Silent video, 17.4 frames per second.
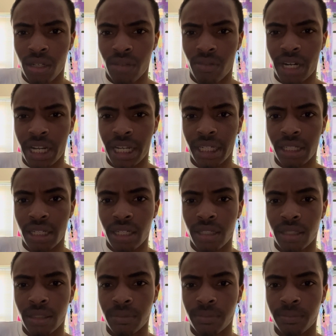right?
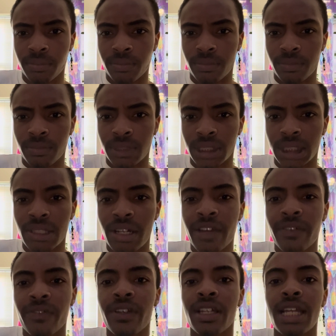So
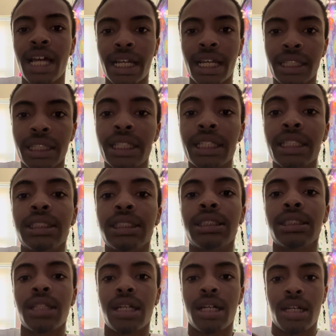I feel like this,